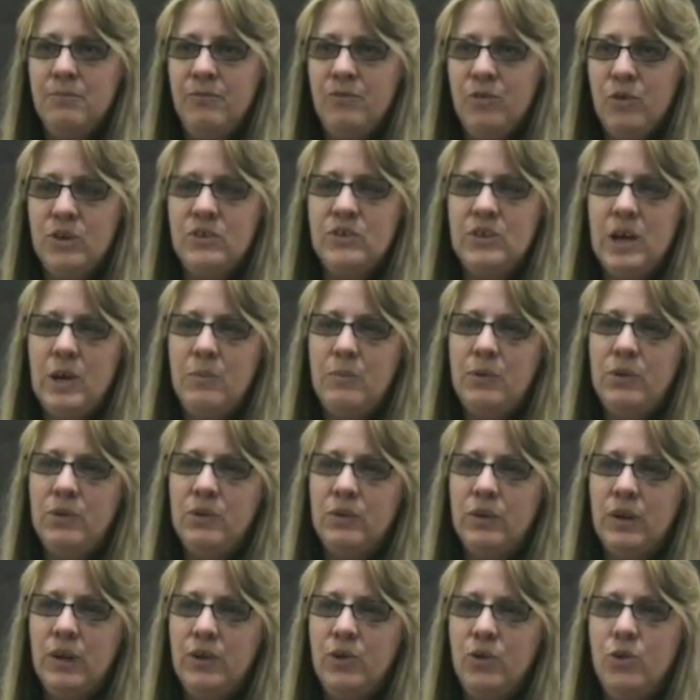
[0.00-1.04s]
For
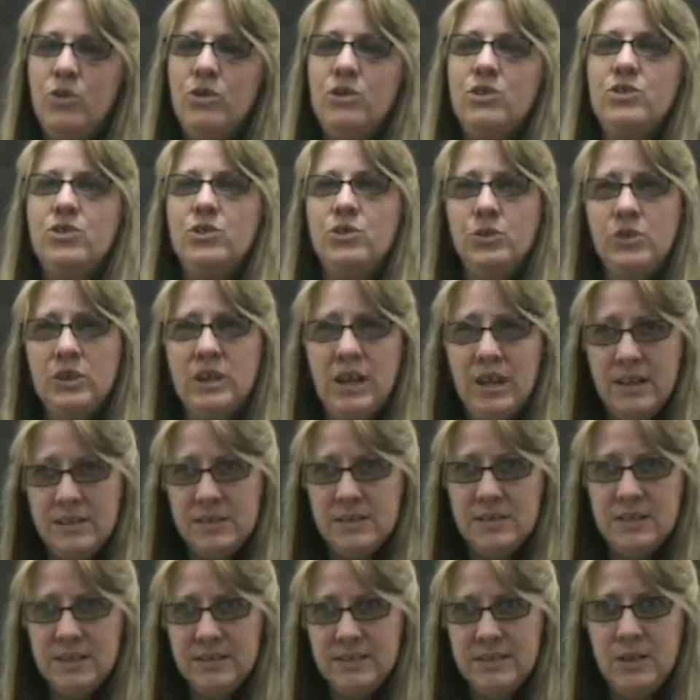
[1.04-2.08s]
example, in order to do the kinds
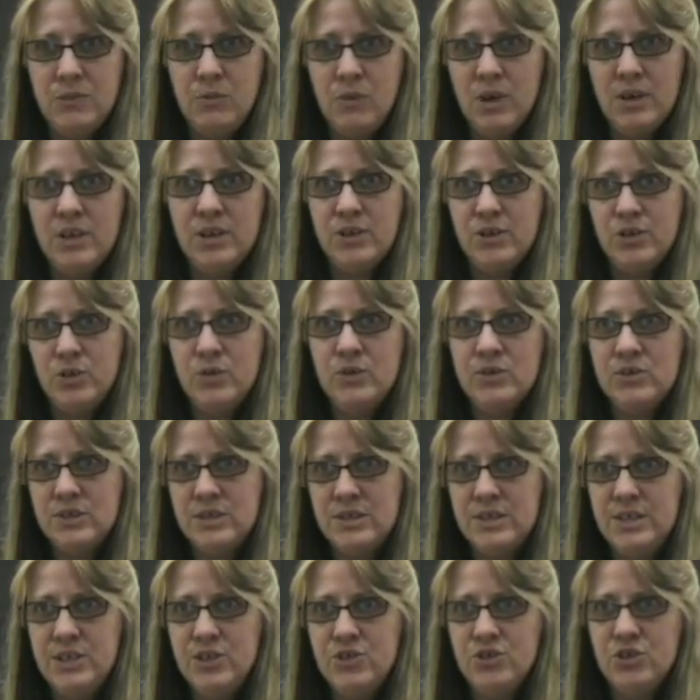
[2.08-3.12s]
of things that I wanted to do as a
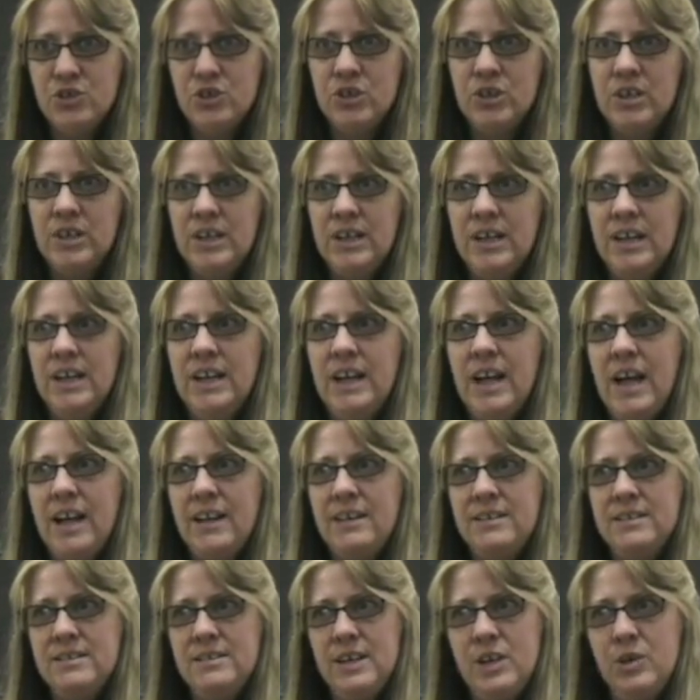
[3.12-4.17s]
teacher, it
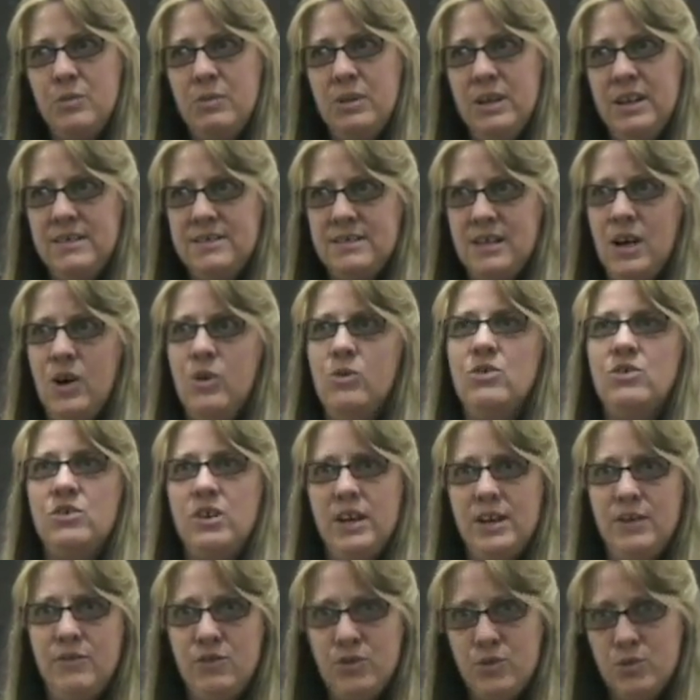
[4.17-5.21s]
had to take place
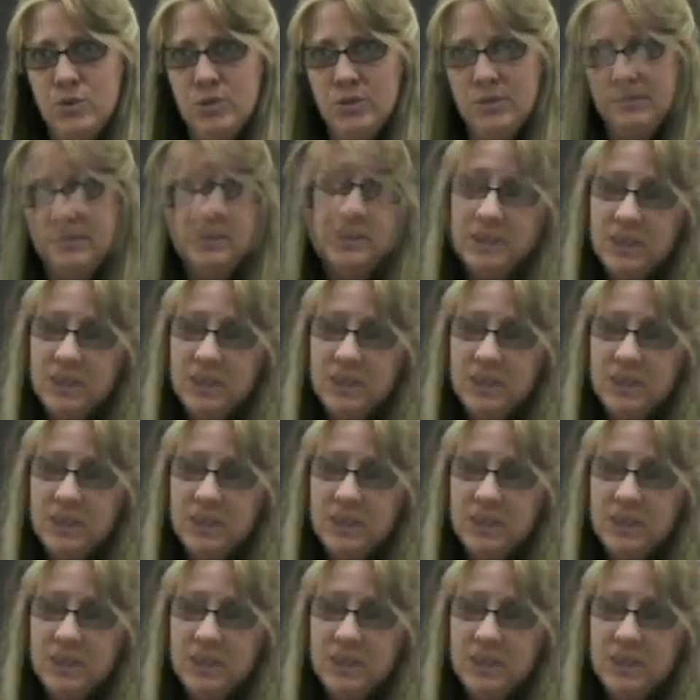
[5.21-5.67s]
outside of school.